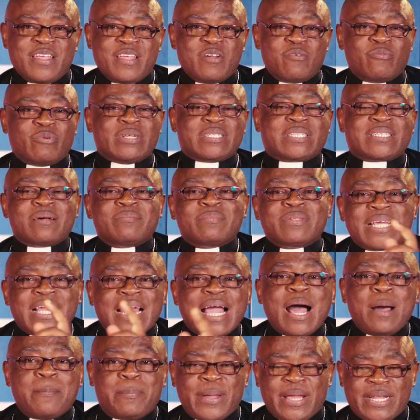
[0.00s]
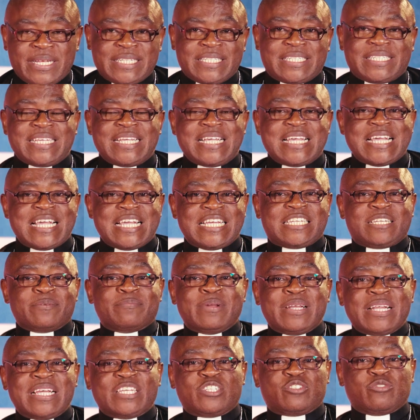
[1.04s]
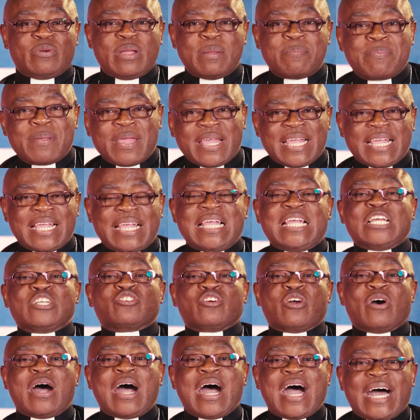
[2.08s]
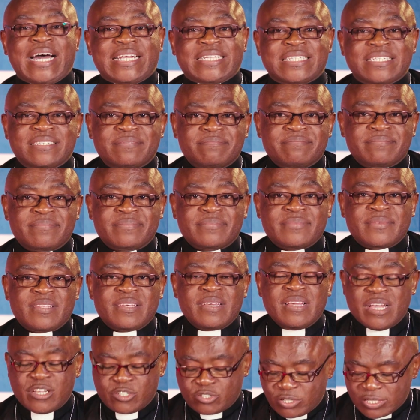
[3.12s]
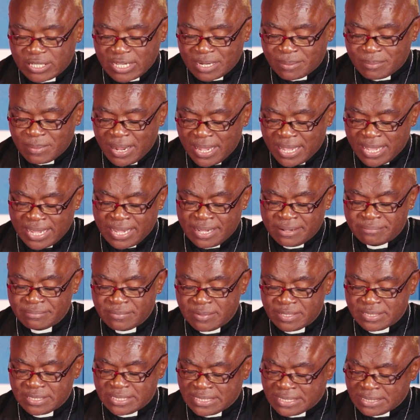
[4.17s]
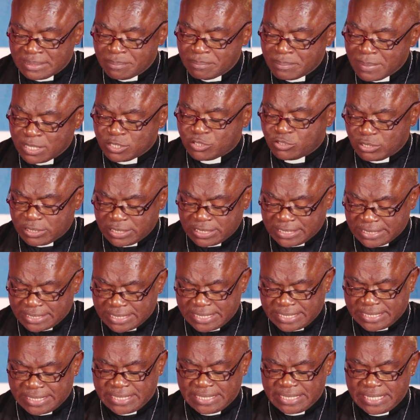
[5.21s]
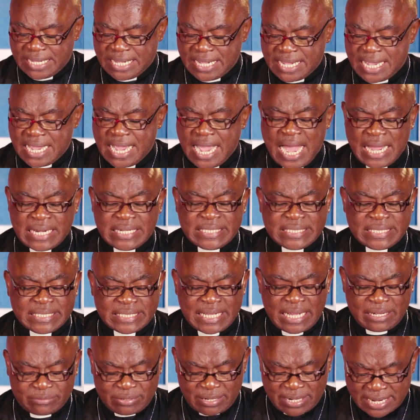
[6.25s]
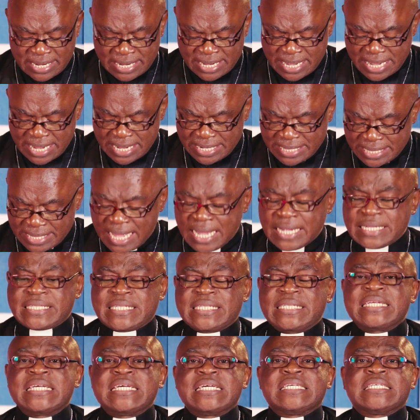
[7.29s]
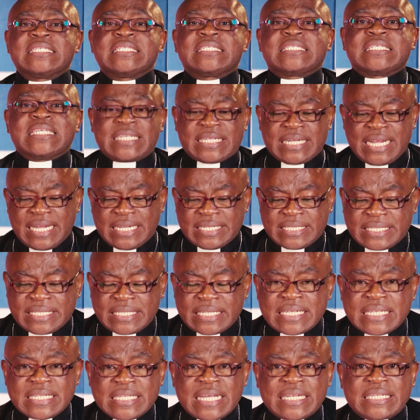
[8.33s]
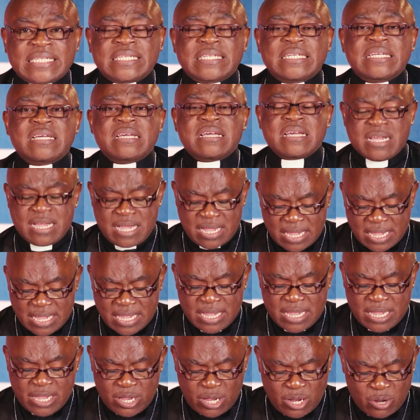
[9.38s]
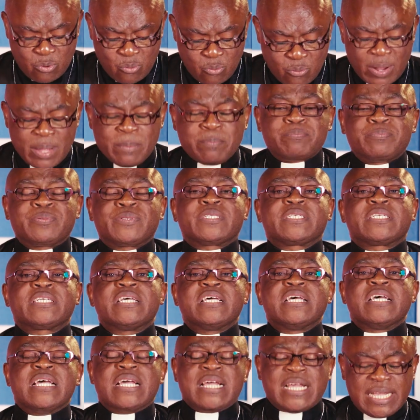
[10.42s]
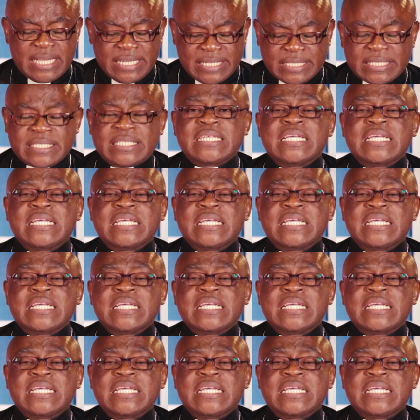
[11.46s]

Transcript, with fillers: When something happens, it brings weeping into your heart. So Jeremiah mentions this, and it is actually that serious that he weeps. He